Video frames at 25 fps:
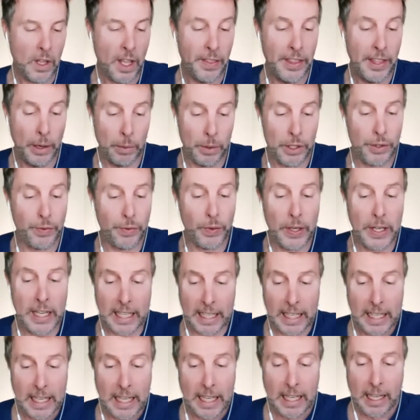that was
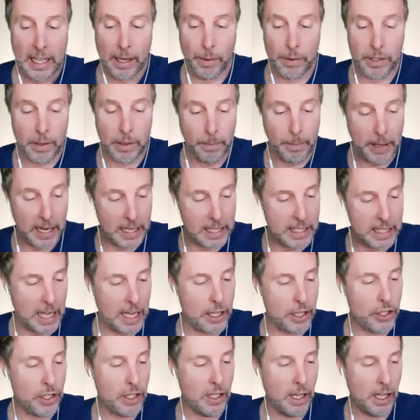free. It was a
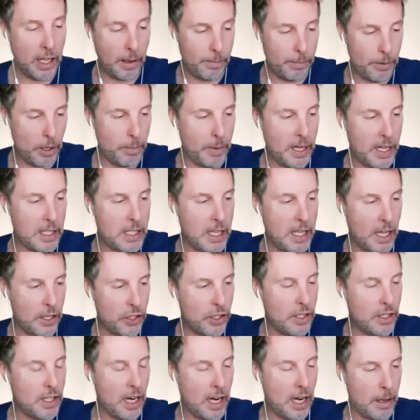meditation, a hypno
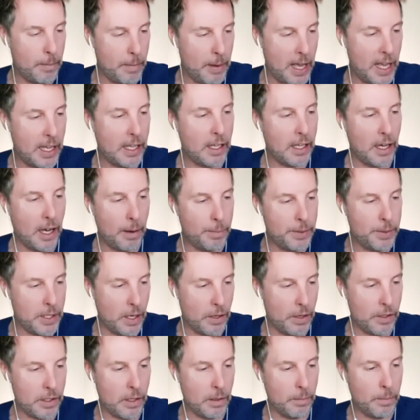meditation that I make
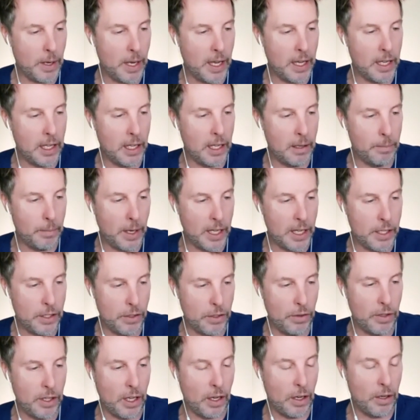upstairs in my in my
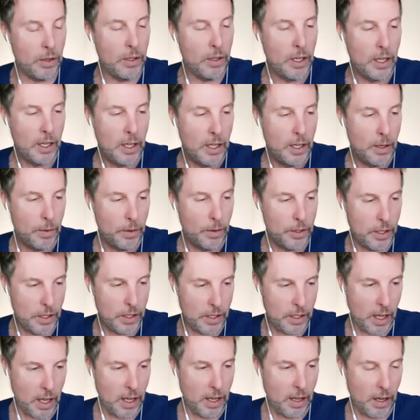studio, which is
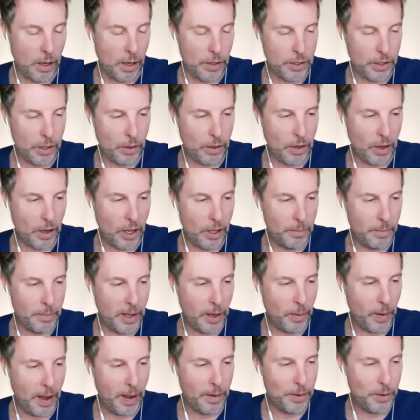uh, also called
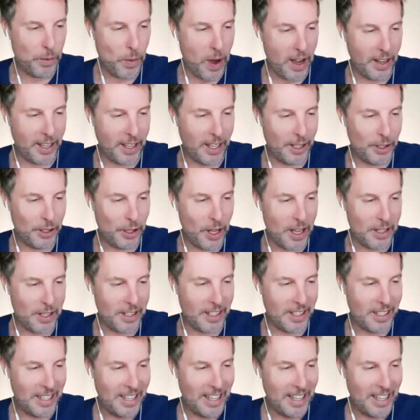my wife's walk-in closet.